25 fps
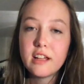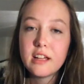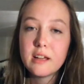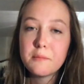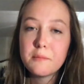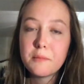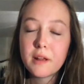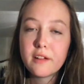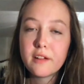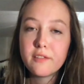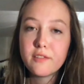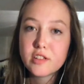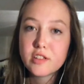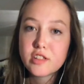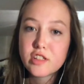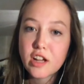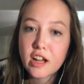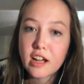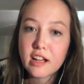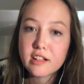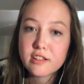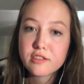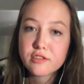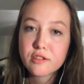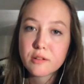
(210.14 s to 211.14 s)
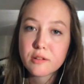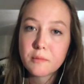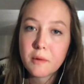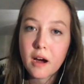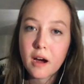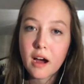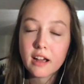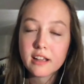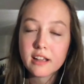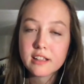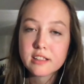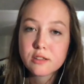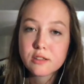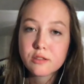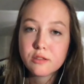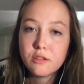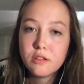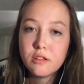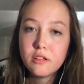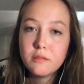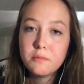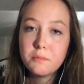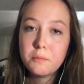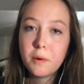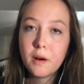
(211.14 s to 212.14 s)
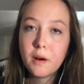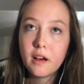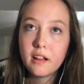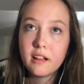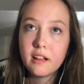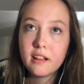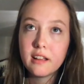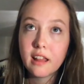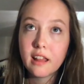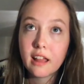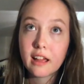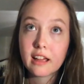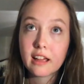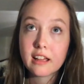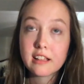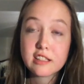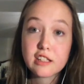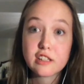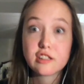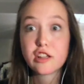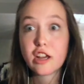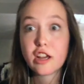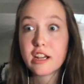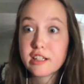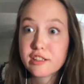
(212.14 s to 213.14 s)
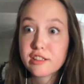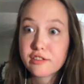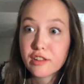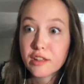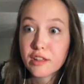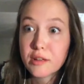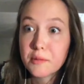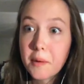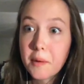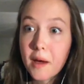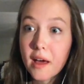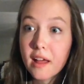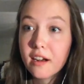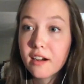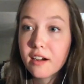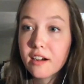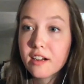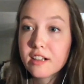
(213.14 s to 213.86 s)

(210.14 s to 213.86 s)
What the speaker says: bit of a change from high school, but it's a change for the better.